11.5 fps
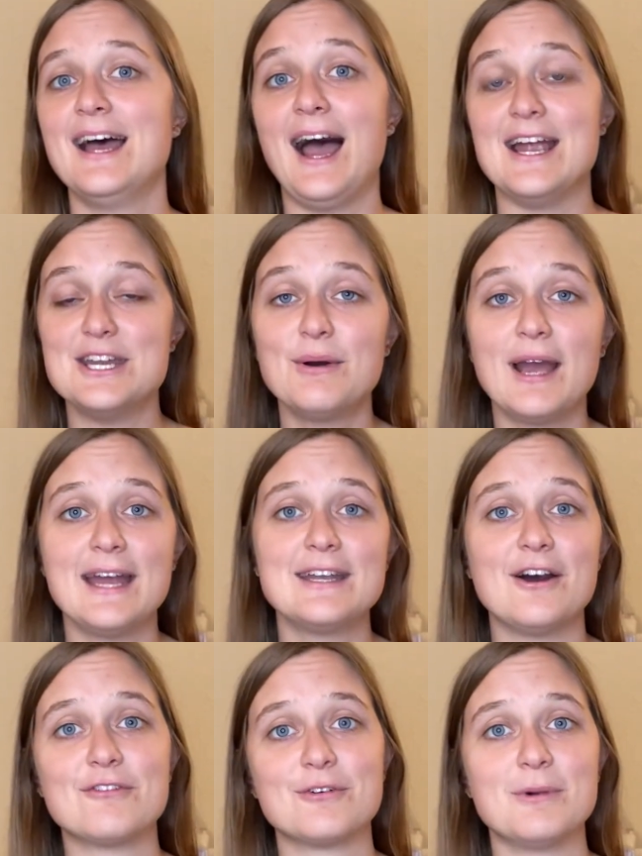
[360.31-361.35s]
I knew I had to
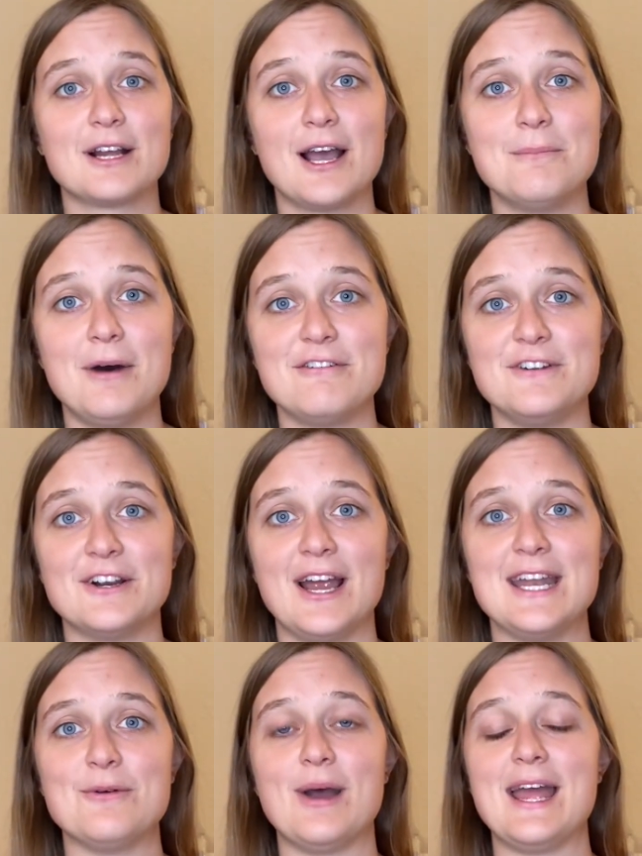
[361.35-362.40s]
overcome my fear
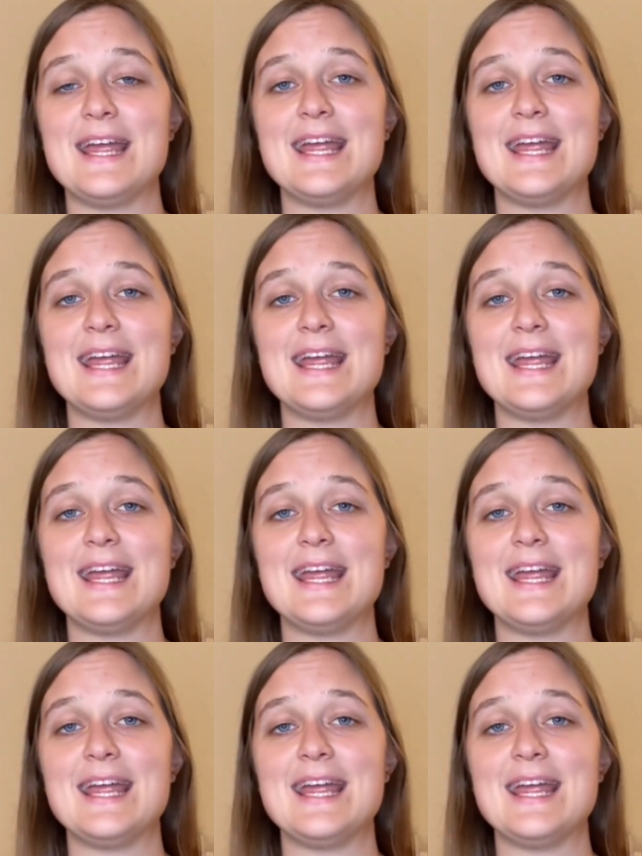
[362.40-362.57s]
anyway,